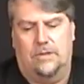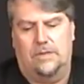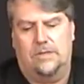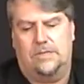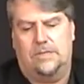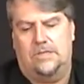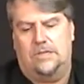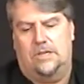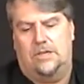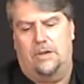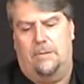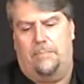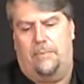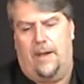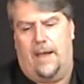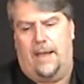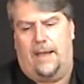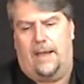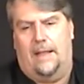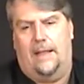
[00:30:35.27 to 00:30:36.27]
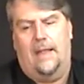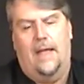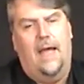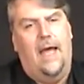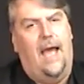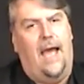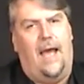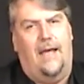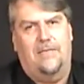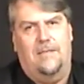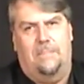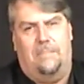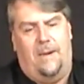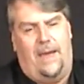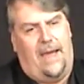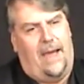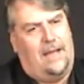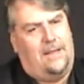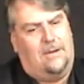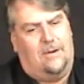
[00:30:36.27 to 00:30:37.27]
this is in your pocket, and the
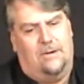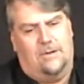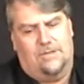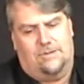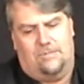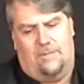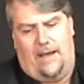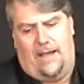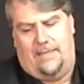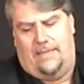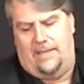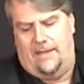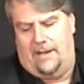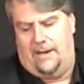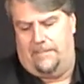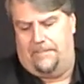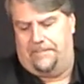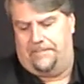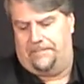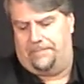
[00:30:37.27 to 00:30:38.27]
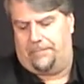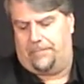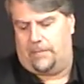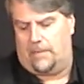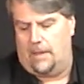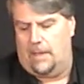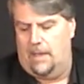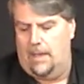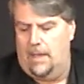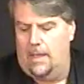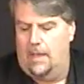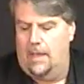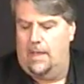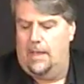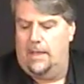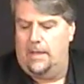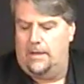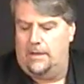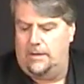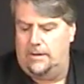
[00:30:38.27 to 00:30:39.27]
pad goes right there.
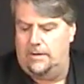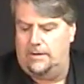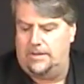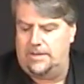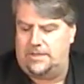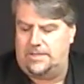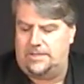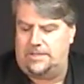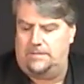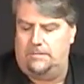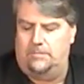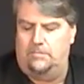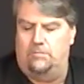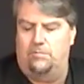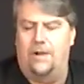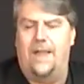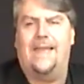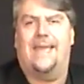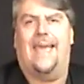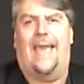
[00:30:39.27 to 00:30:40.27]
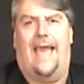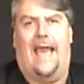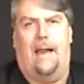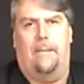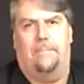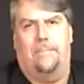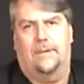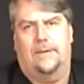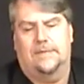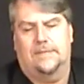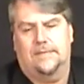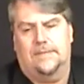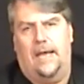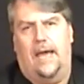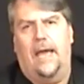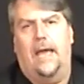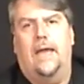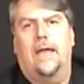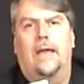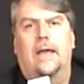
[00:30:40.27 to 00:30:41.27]
You just recap.
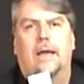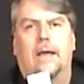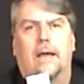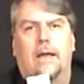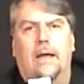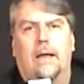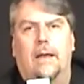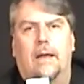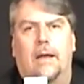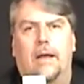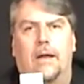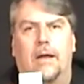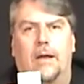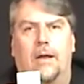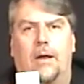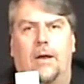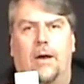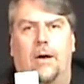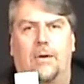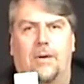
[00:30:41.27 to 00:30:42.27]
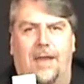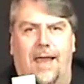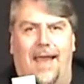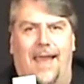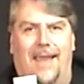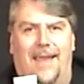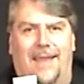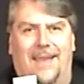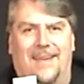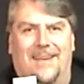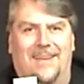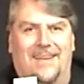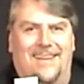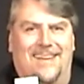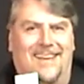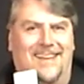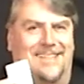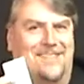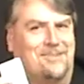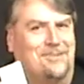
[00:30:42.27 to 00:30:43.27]
Say, okay,
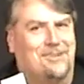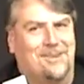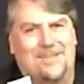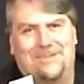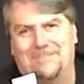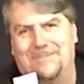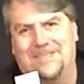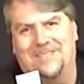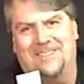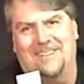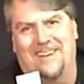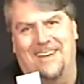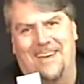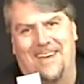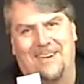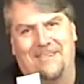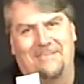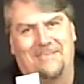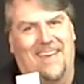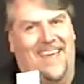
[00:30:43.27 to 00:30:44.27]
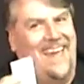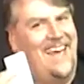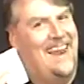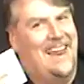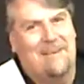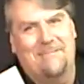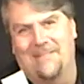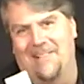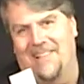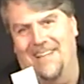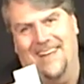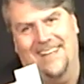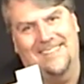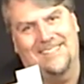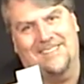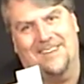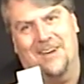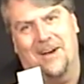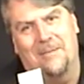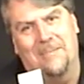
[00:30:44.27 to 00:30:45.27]
it's Christmas time. Aunt
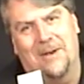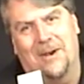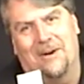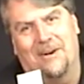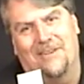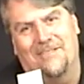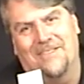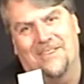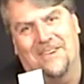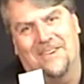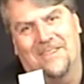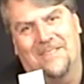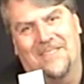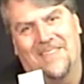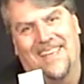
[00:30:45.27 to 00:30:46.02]
Emmeline's coming over.